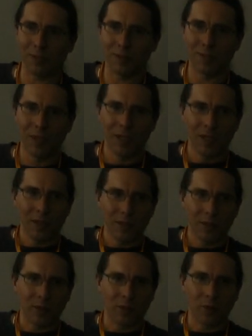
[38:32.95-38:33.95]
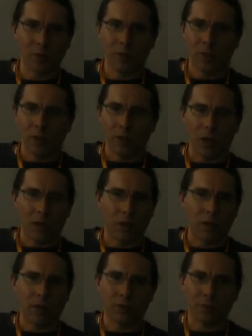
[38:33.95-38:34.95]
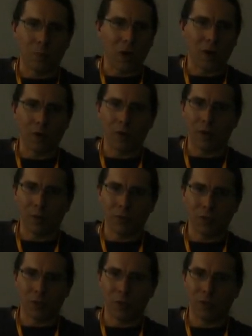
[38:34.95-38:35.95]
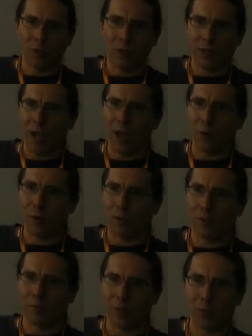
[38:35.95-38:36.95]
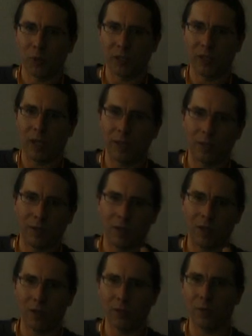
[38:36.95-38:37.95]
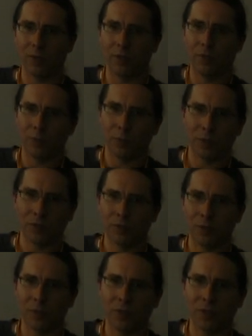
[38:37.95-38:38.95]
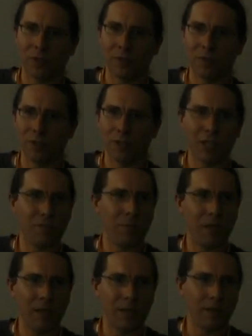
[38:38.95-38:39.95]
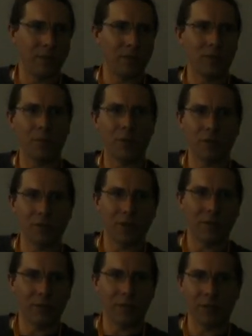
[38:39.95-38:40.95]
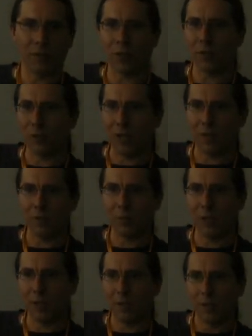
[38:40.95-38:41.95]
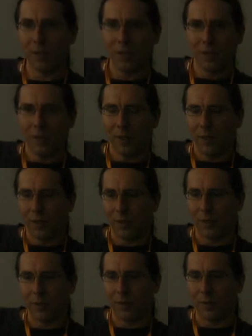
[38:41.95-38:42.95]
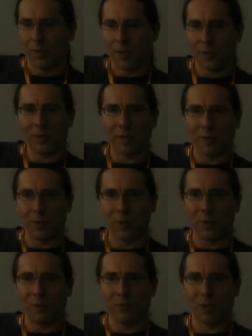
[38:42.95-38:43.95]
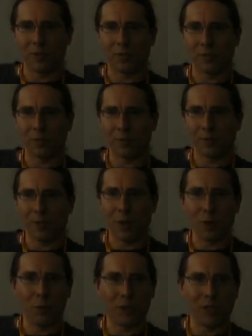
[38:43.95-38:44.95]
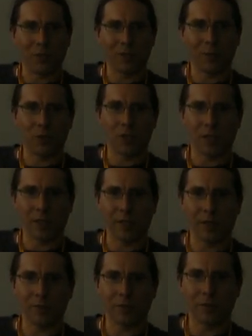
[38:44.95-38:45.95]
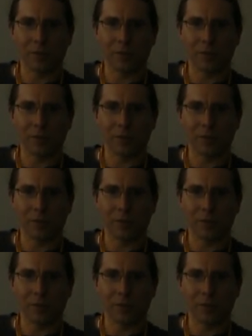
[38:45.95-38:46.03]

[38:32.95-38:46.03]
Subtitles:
And, you know, tomorrow I'll show an hour of my pretty light, along with some of the stuff that Dave made and some of the stuff that Dr. Robin made, and I think that'll be really fun. So I hope you guys come and check it out.